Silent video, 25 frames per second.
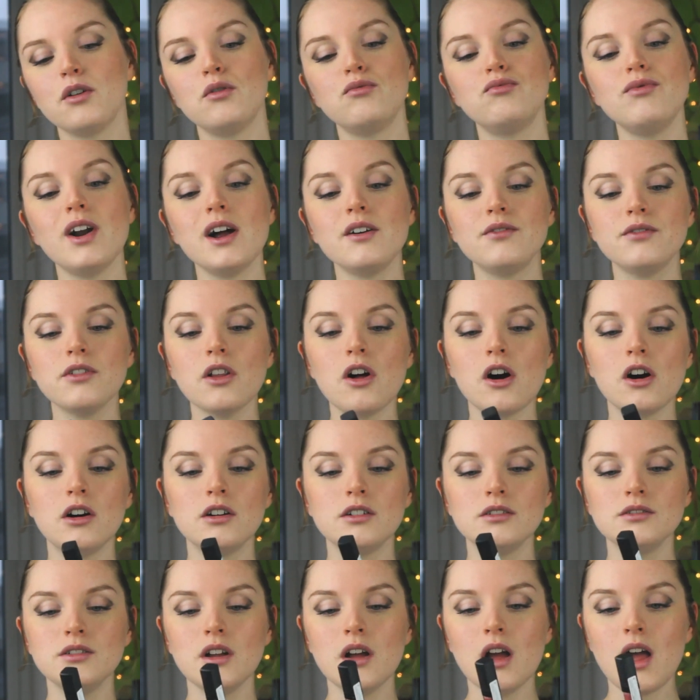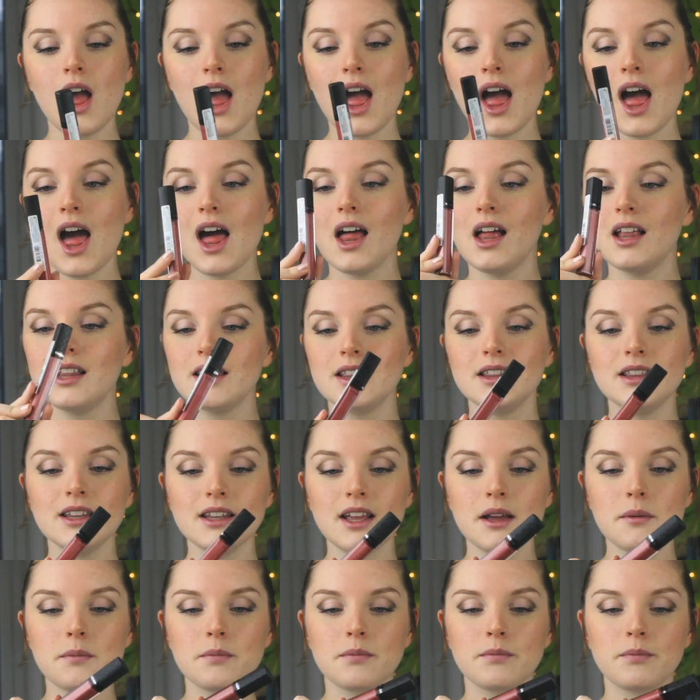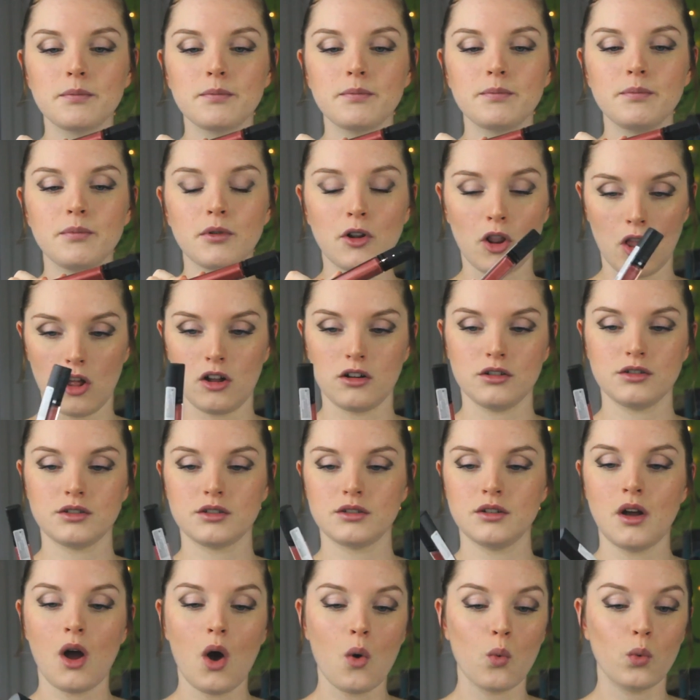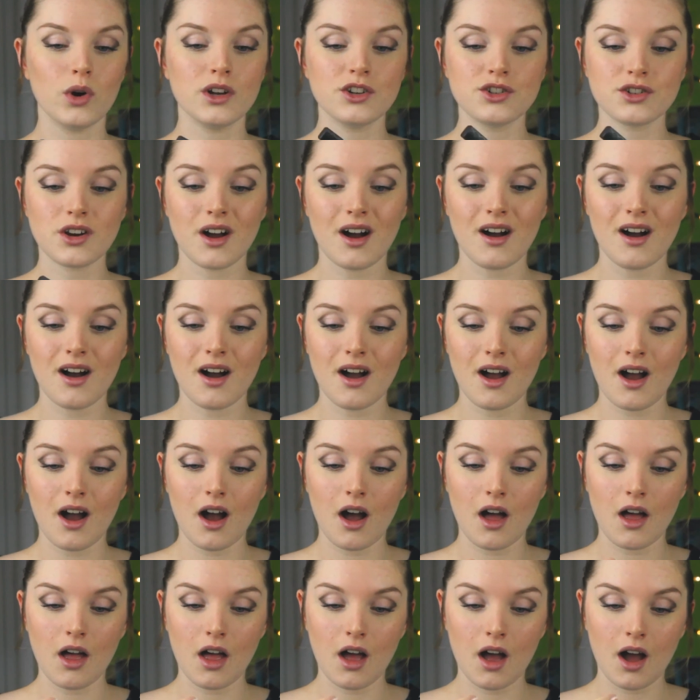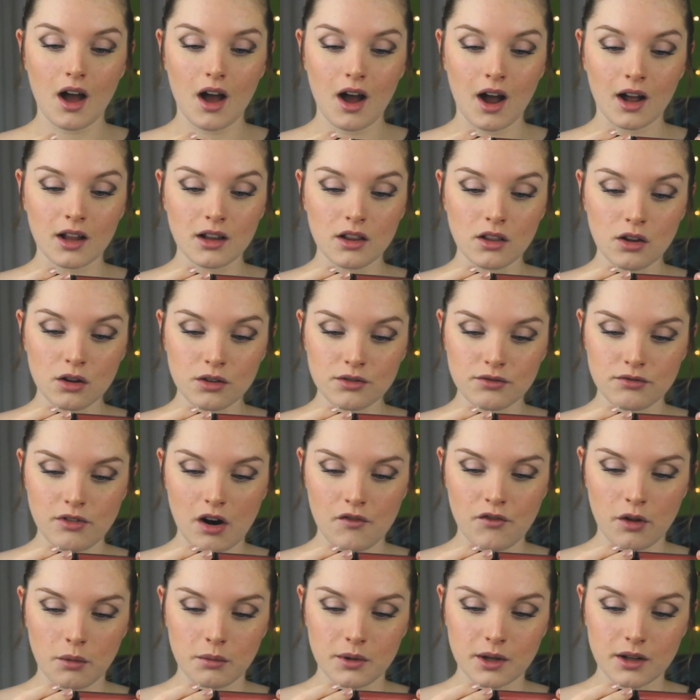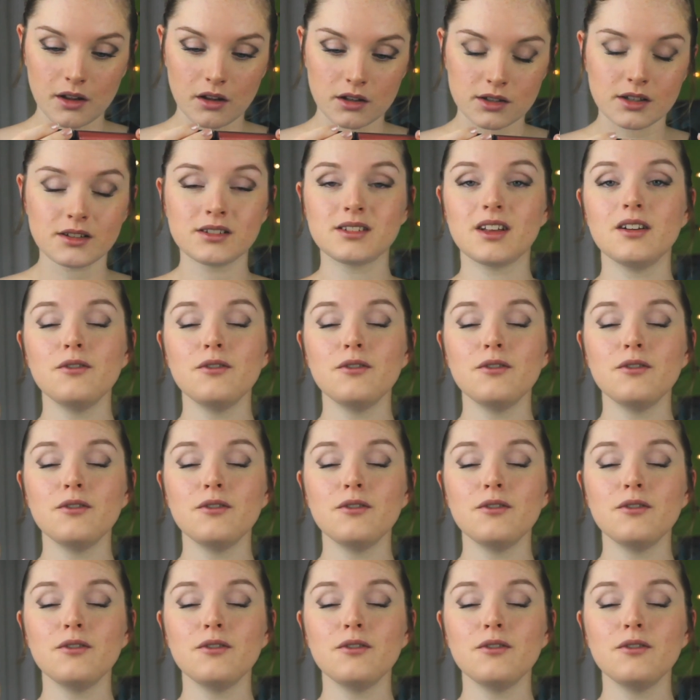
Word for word: a Revlon lip gloss, which I love Revlon lip glosses.